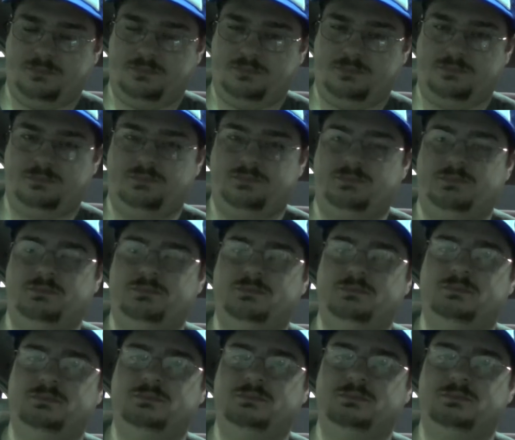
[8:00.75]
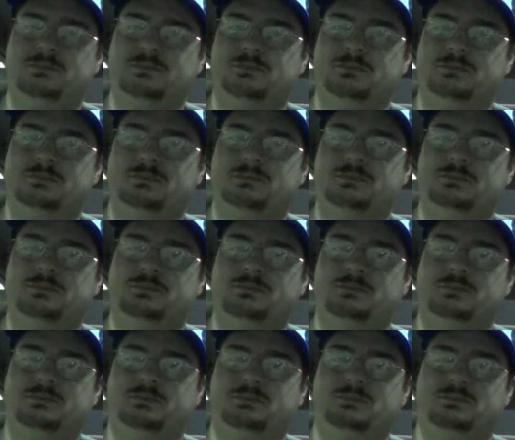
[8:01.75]

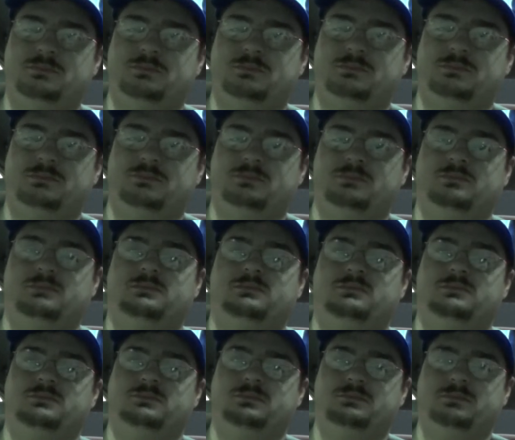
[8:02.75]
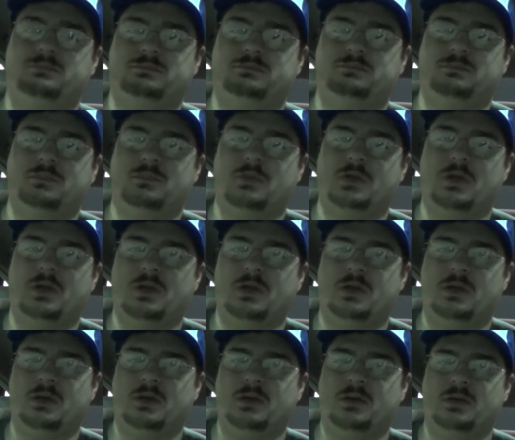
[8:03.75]

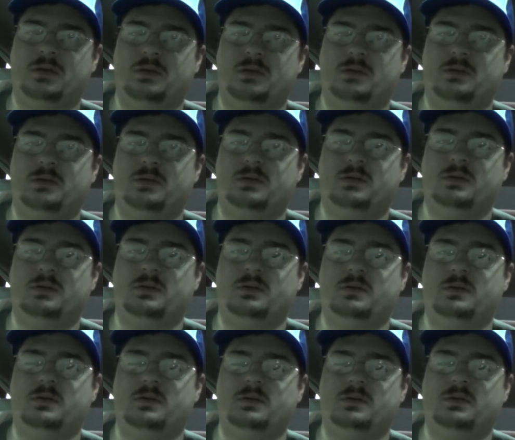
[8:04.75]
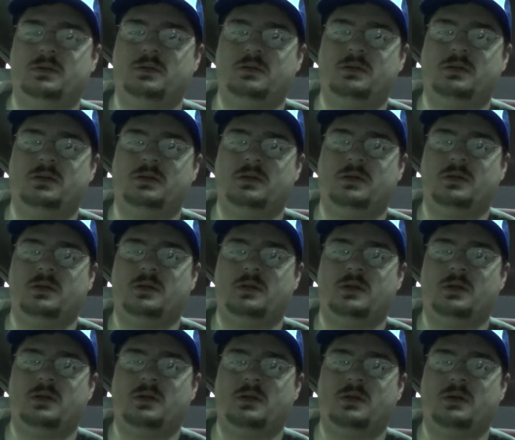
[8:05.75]

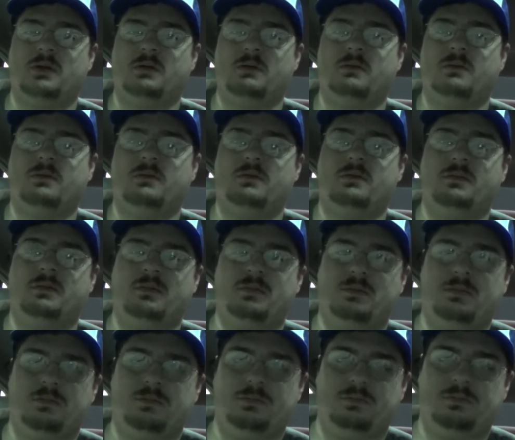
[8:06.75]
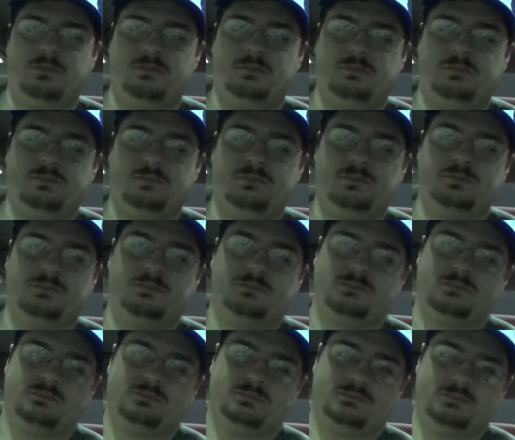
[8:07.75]
(not speaking)